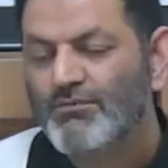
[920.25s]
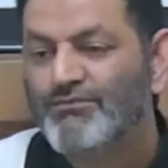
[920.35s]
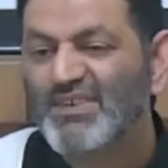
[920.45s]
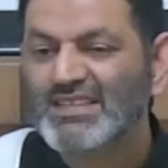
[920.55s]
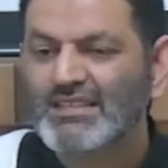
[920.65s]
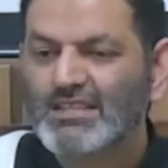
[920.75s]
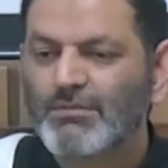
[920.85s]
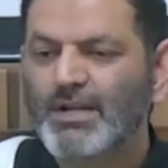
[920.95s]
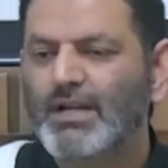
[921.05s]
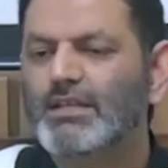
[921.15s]

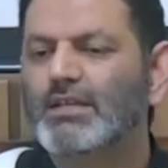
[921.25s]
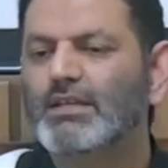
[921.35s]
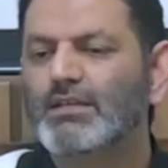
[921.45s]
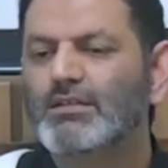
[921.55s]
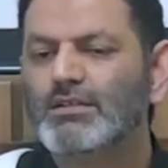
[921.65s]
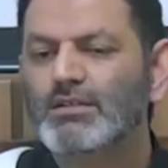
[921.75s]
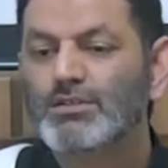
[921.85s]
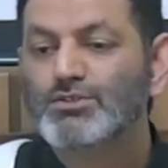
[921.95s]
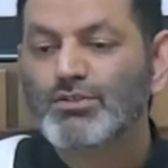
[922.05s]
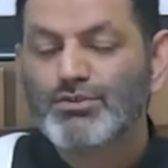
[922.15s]
Fattabi'ni,
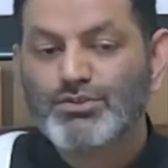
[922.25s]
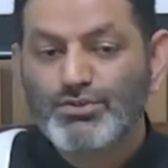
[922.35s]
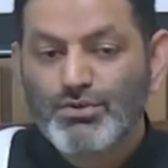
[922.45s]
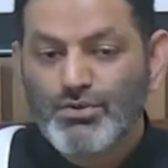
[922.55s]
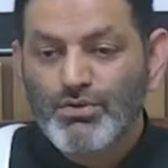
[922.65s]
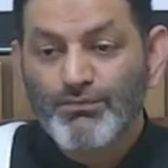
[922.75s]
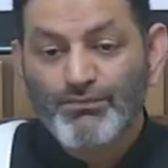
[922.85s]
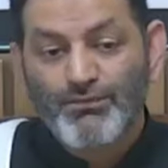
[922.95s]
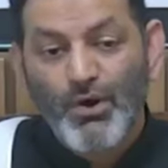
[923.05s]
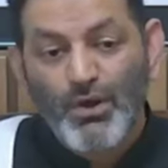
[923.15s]
so you
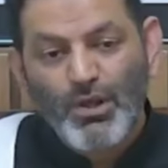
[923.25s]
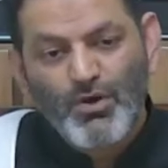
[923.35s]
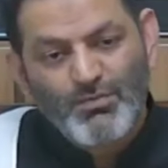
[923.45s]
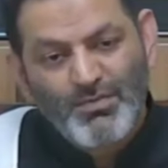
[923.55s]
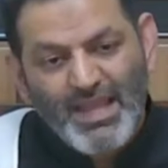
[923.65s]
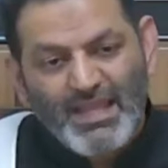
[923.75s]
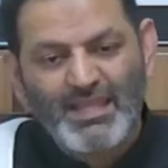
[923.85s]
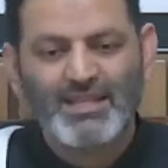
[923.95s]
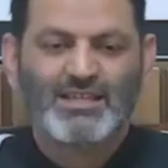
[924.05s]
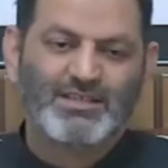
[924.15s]
follow
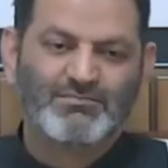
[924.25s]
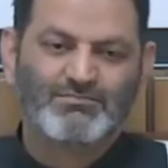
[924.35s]
me.